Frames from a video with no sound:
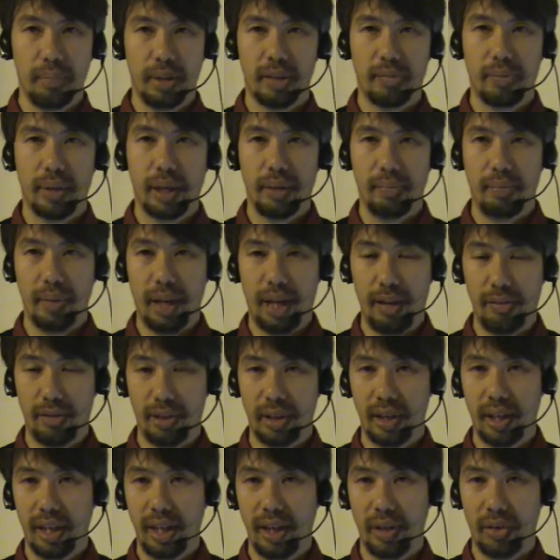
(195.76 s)
But by
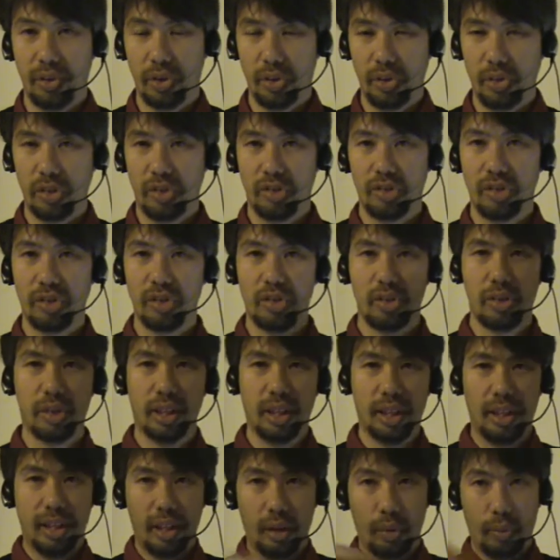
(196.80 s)
having a higher consciousness, you
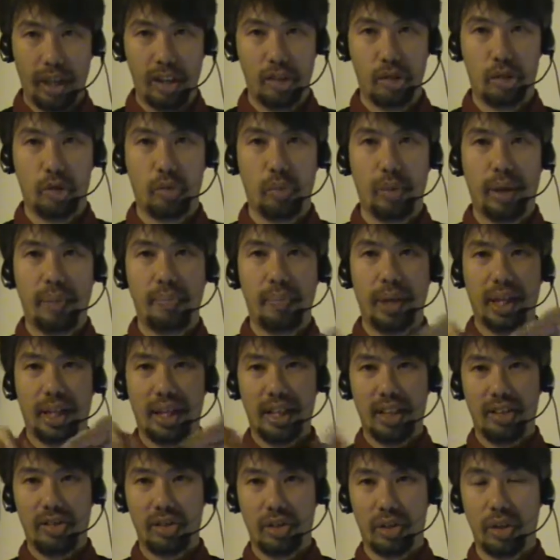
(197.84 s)
can in a way swim
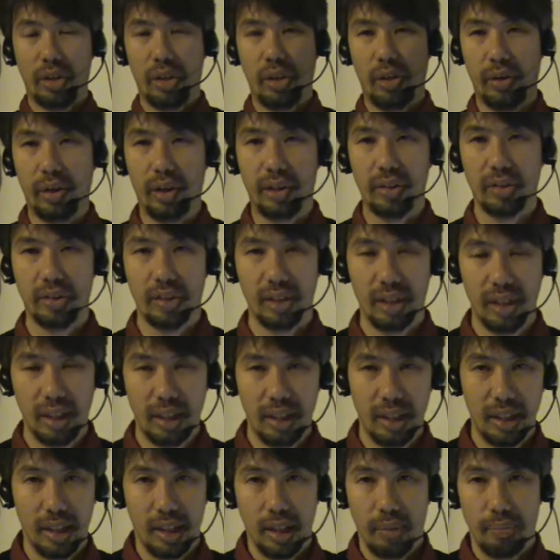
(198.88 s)
against the current
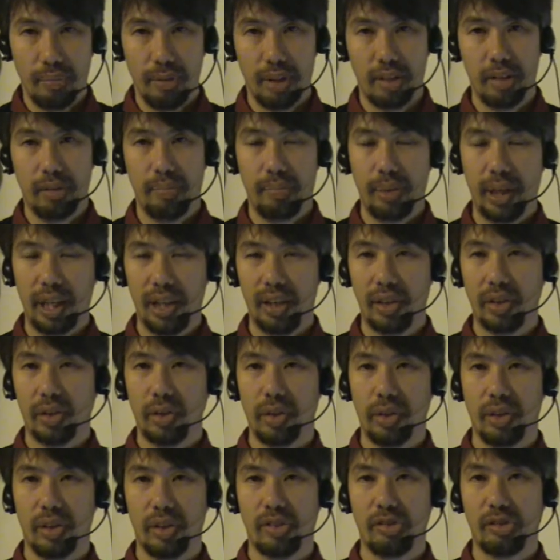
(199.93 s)
but depending
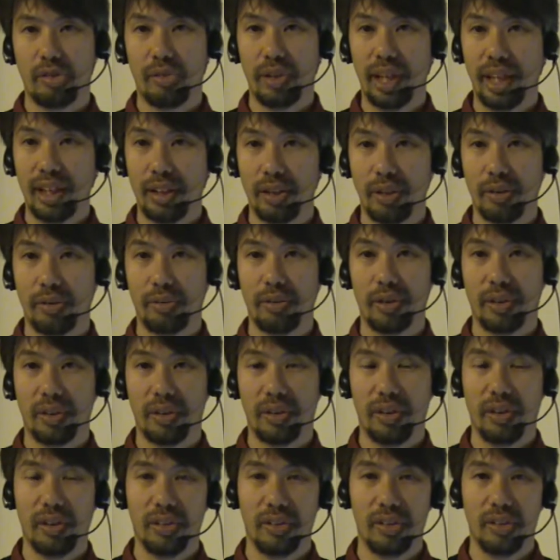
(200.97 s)
on the strength of the
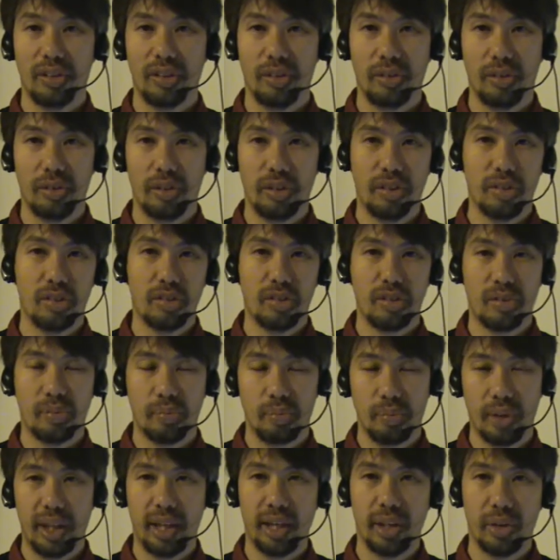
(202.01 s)
current it is
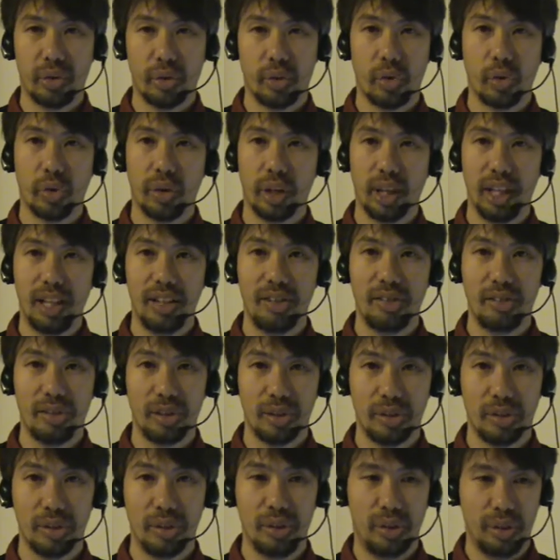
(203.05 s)
harder or
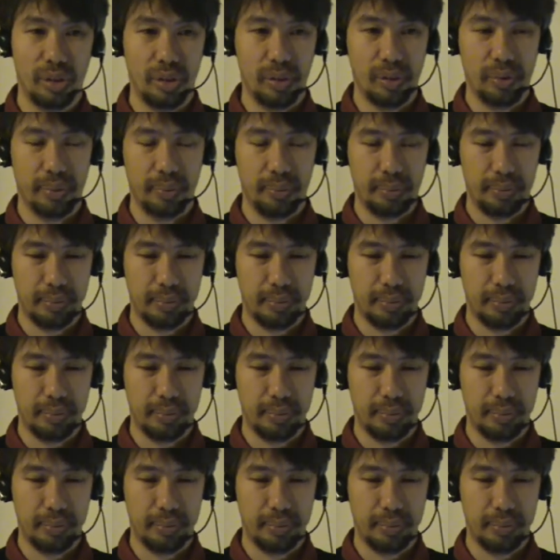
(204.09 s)
easier to do.